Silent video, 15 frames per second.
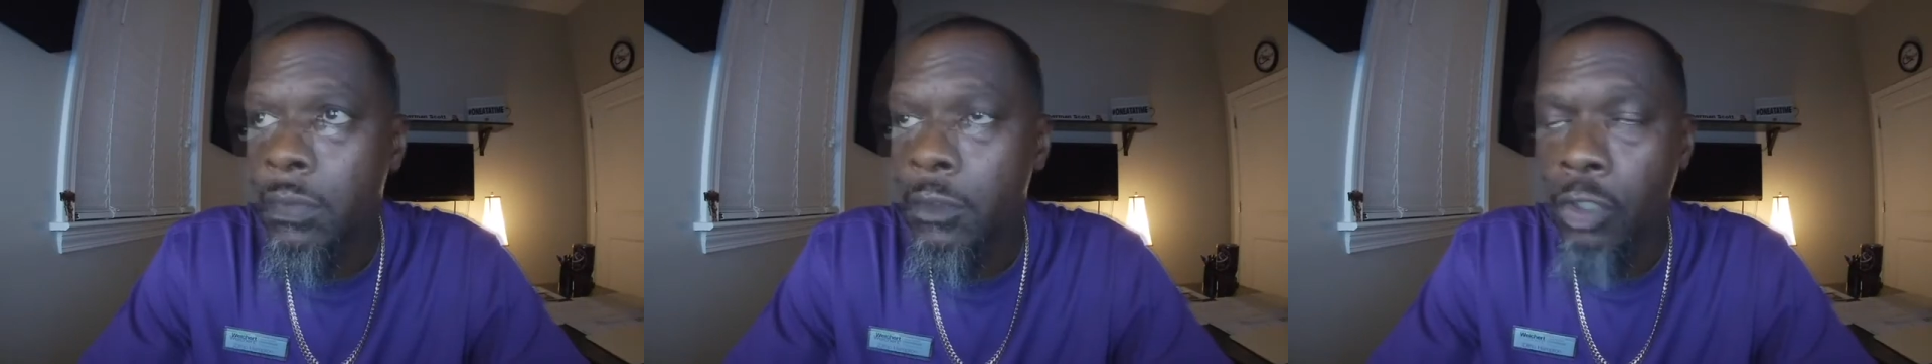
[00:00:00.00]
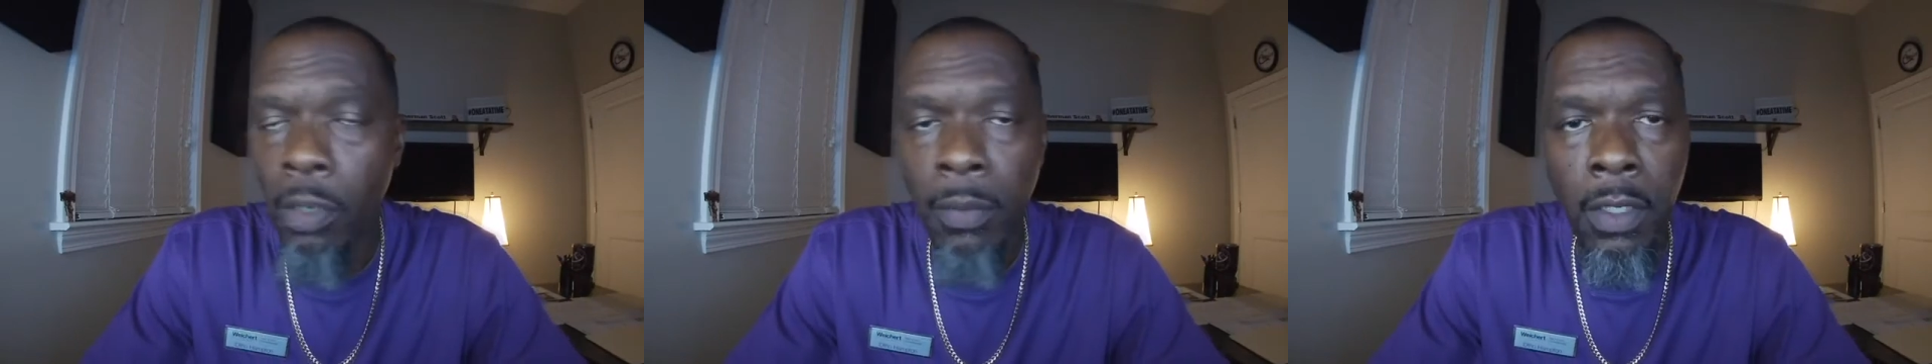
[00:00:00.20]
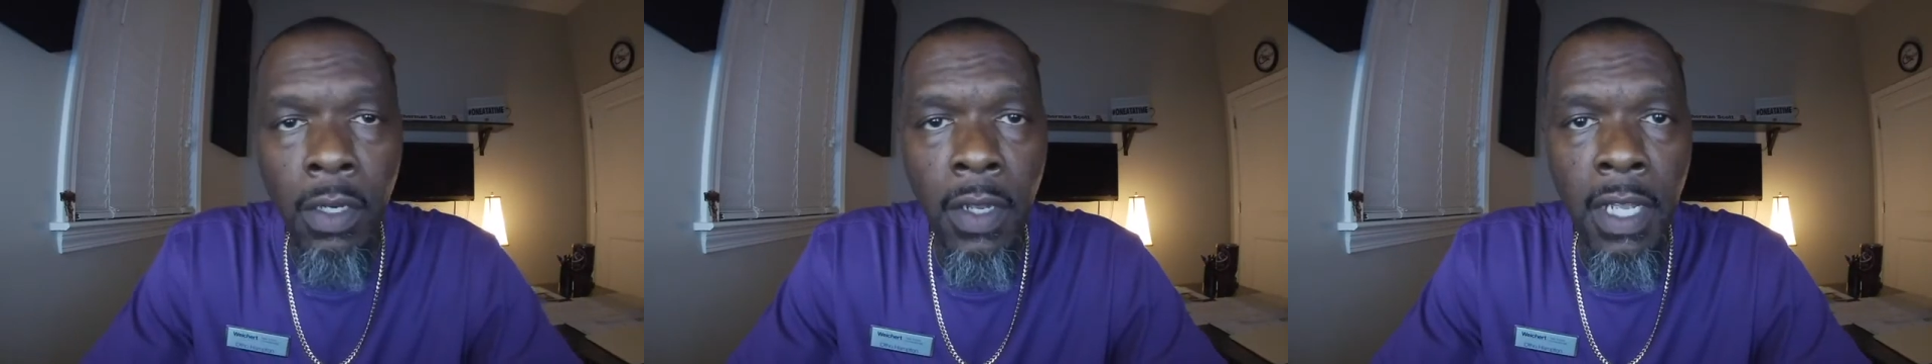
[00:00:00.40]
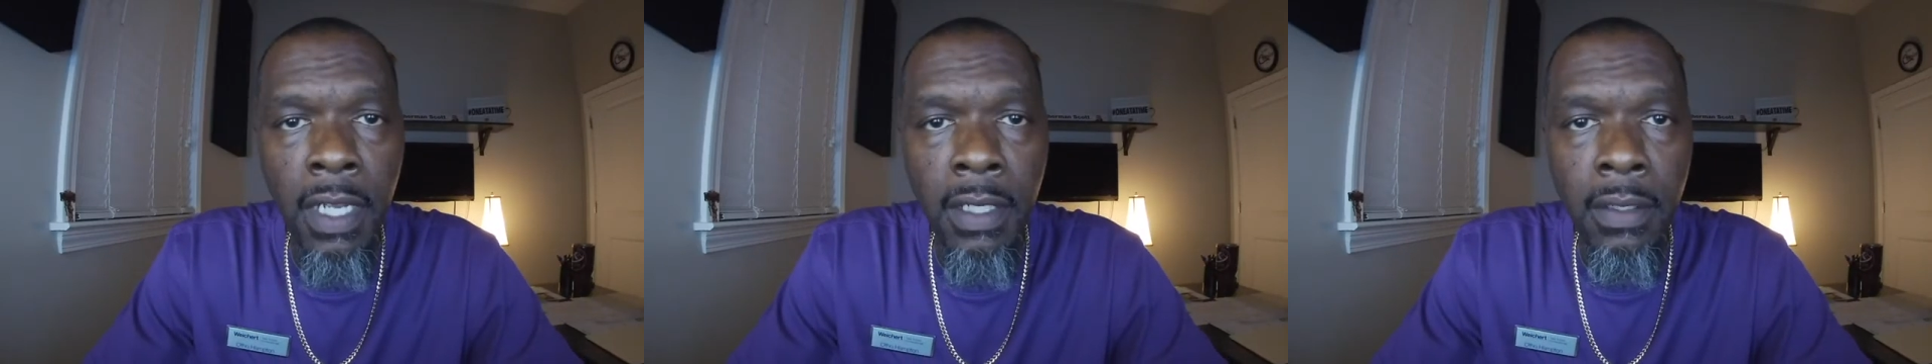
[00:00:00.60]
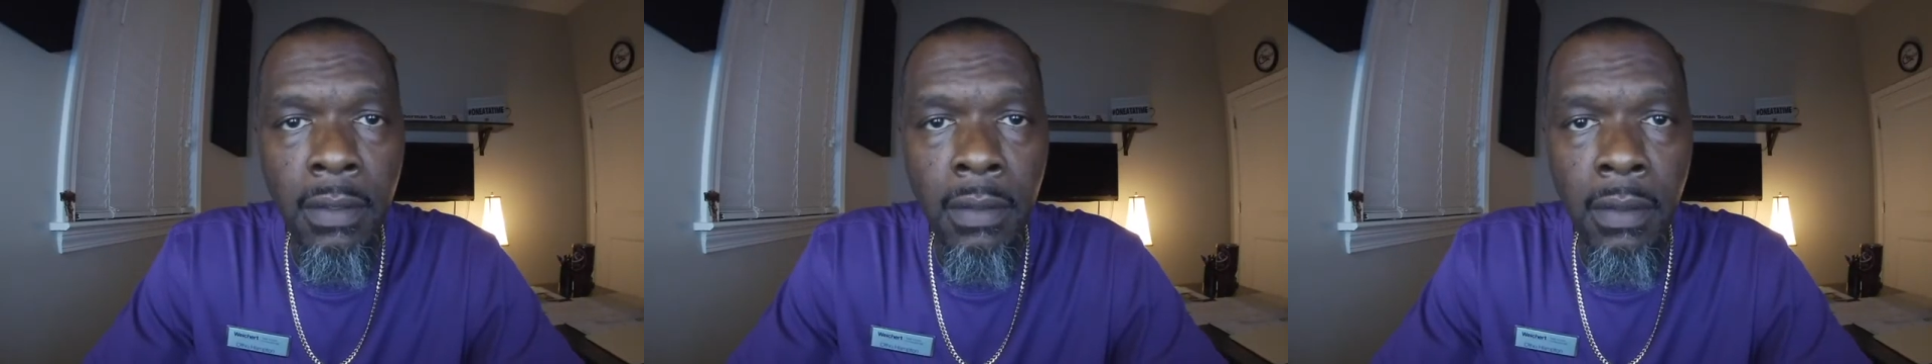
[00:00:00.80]
So I'm gonna go ahead
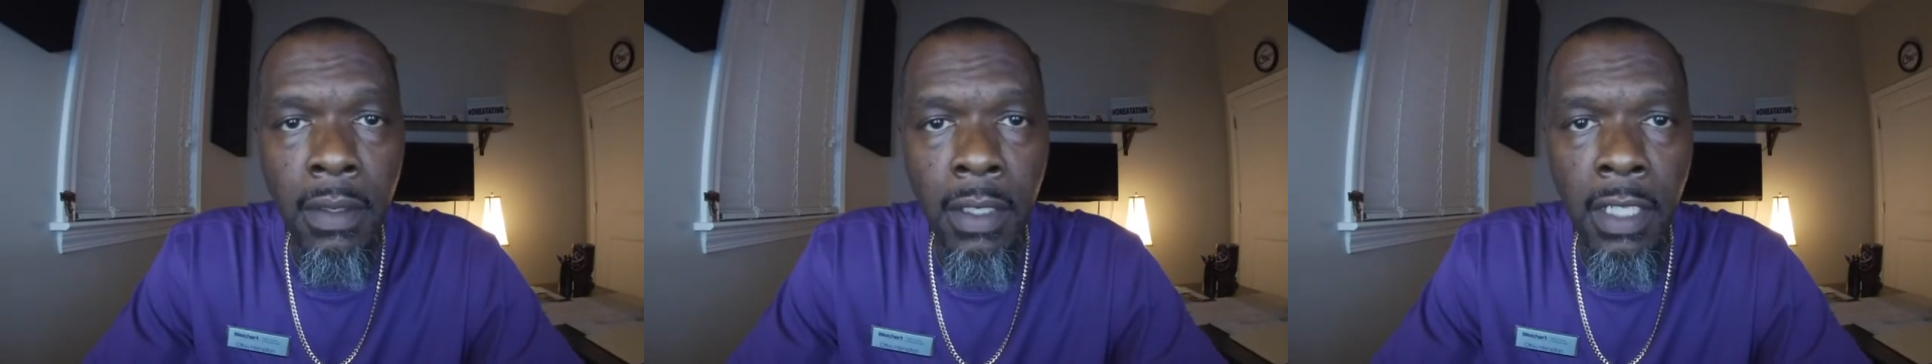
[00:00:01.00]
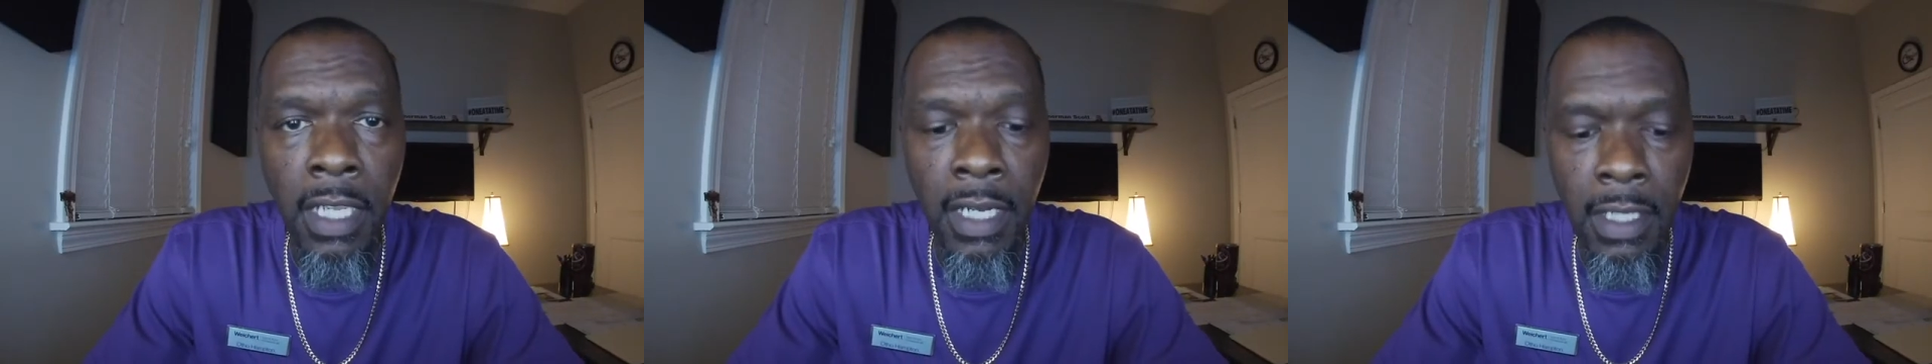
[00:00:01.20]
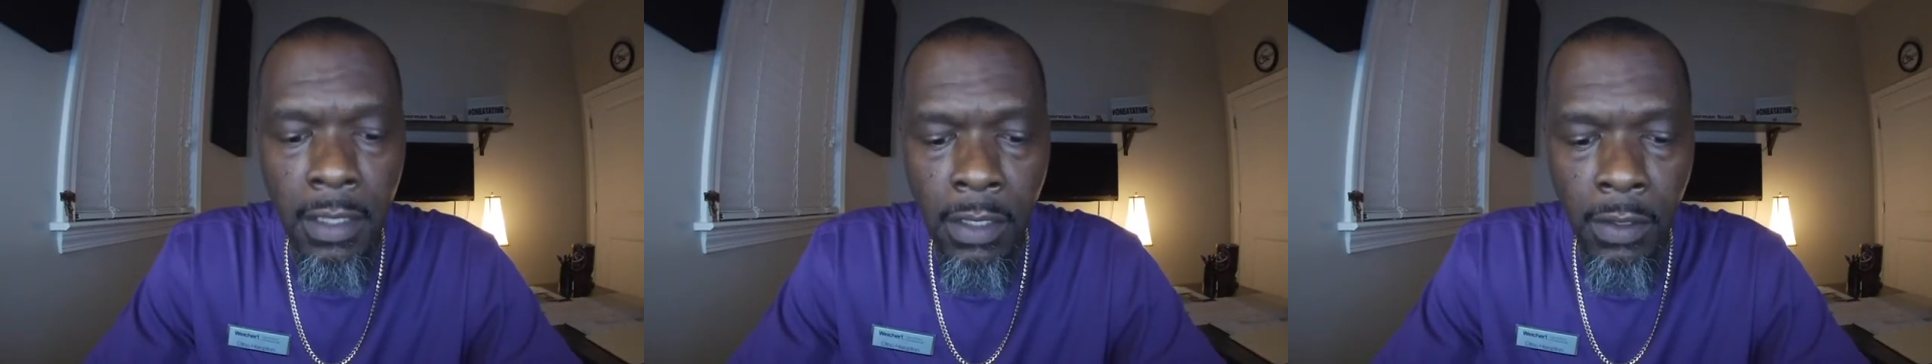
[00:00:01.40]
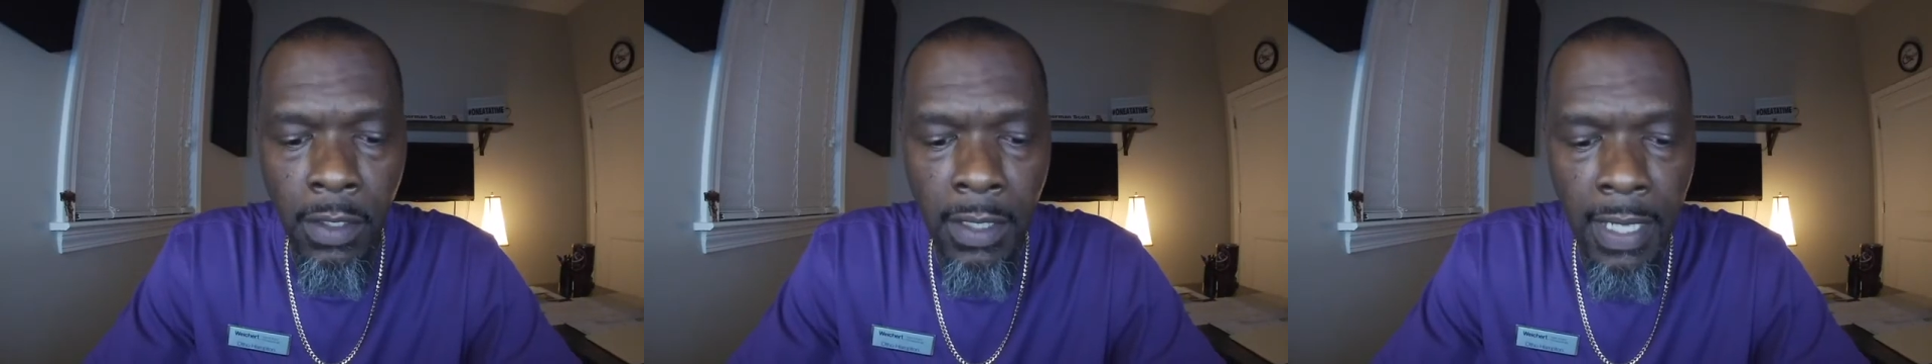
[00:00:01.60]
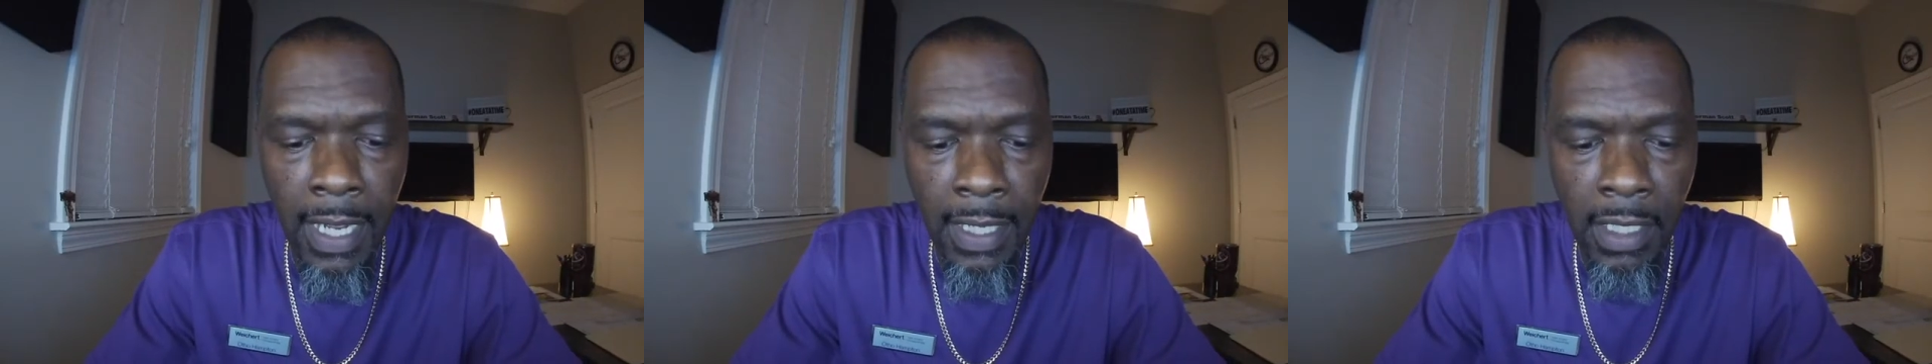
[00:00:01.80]
and get into
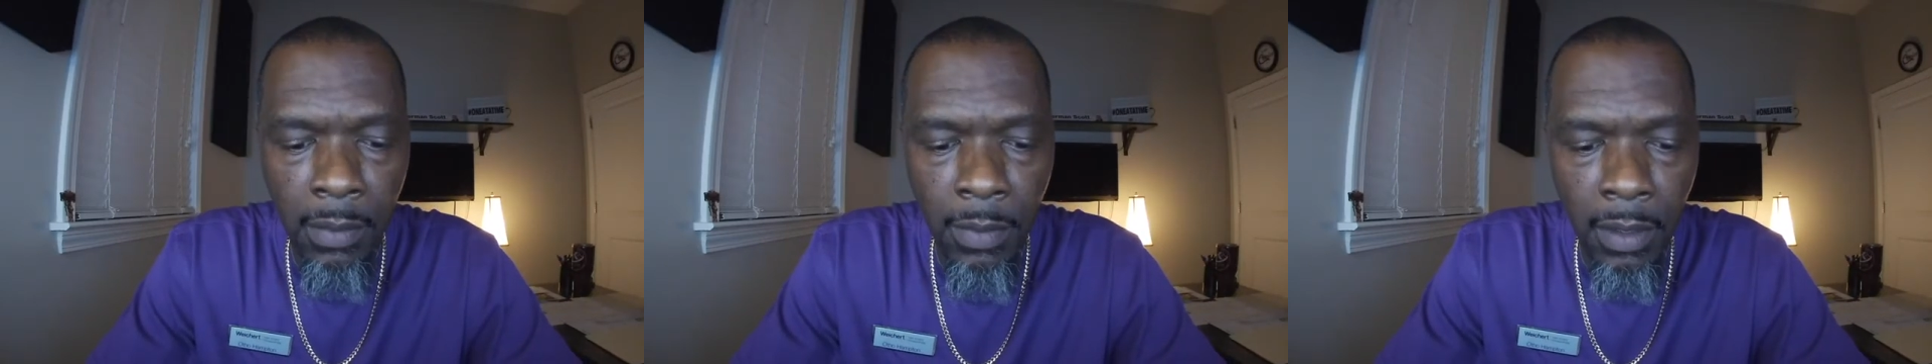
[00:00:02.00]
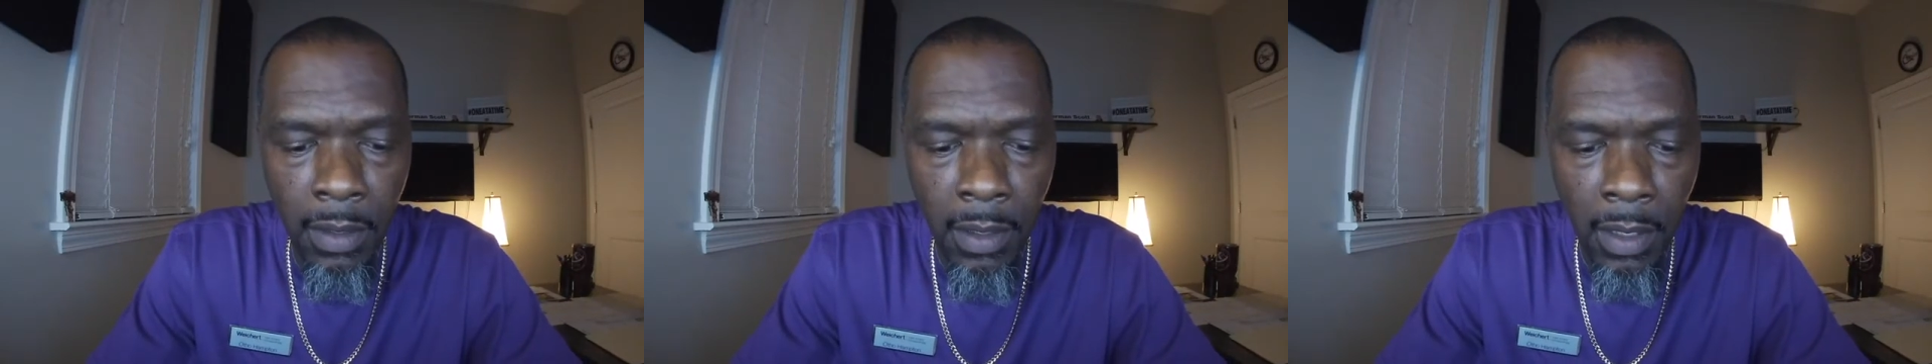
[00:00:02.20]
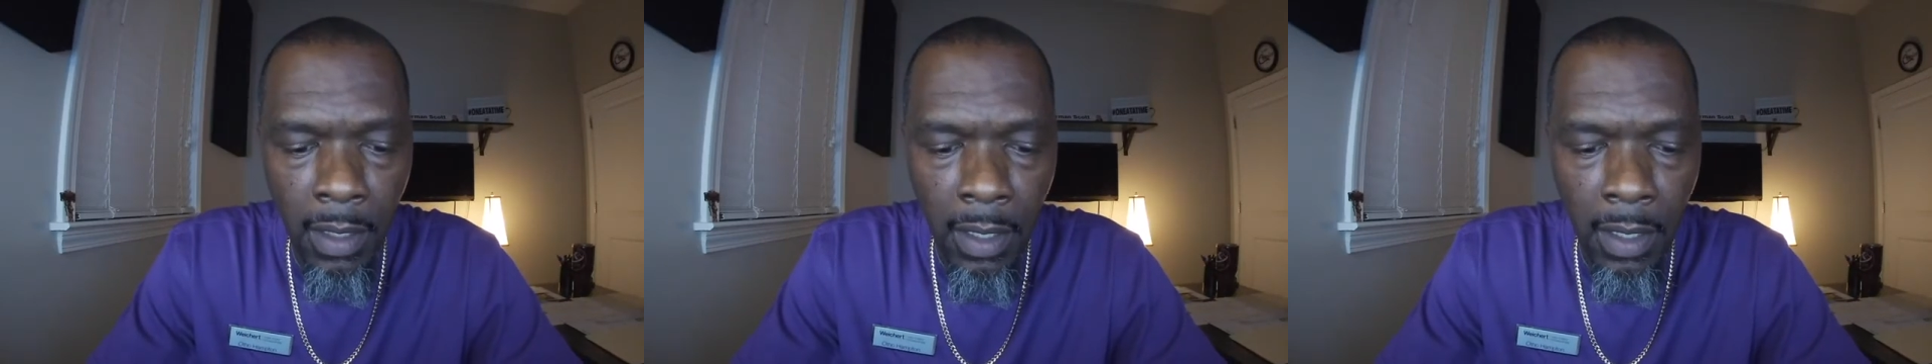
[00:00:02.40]
the document.